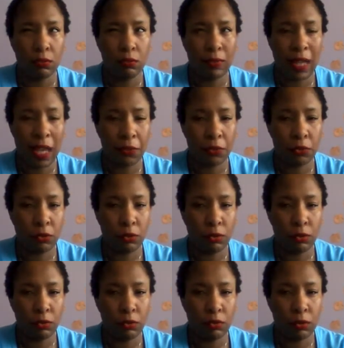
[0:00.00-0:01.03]

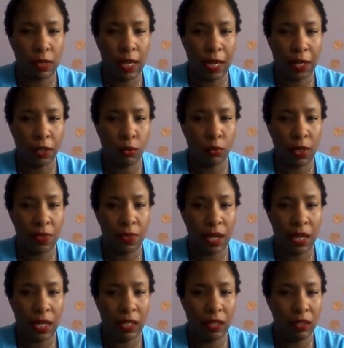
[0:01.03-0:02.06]
natural hair with
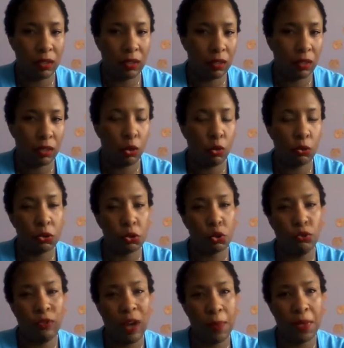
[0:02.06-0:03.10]
old school
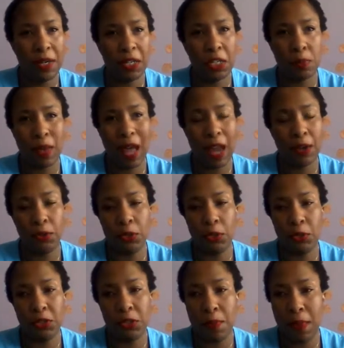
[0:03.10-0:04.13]
remedies, but I don't know
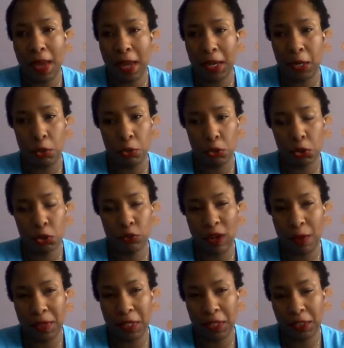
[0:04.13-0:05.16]
as many old school
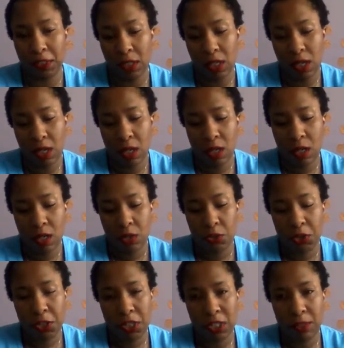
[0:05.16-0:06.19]
remedies.
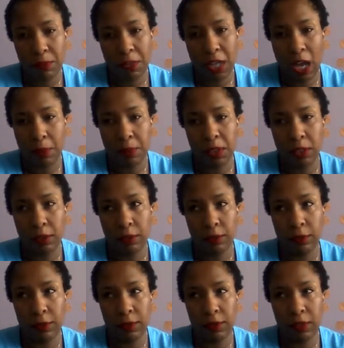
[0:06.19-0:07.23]
Just some types of
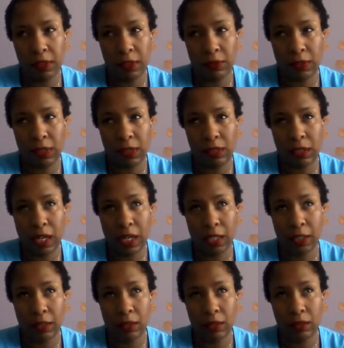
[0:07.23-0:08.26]
different
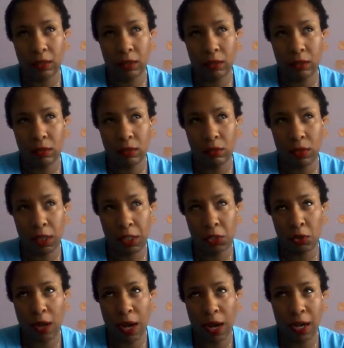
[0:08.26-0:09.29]
hair grace or
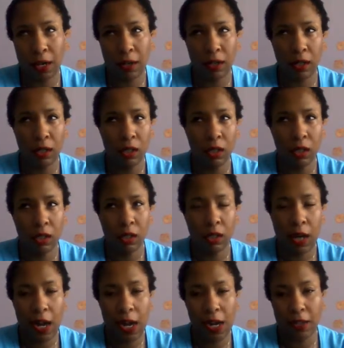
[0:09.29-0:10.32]
hair
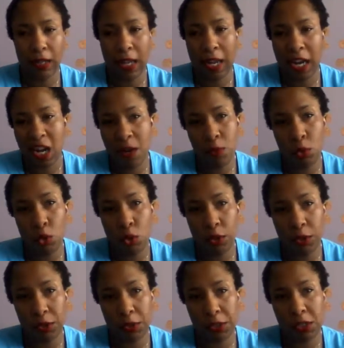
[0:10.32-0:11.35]
care, like emu
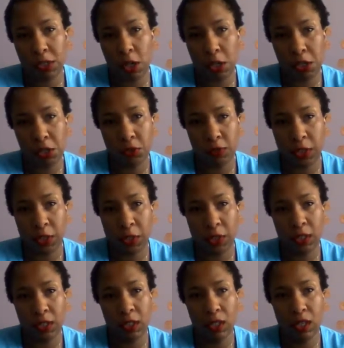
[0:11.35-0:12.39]
oils, also really good.
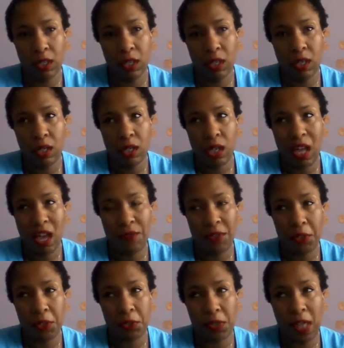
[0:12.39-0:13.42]
Haven't
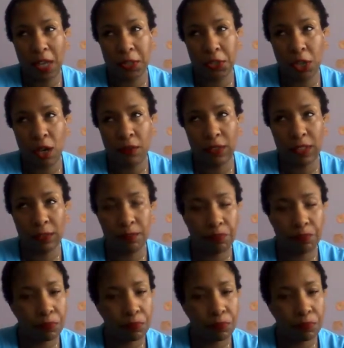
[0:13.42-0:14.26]
used that as often.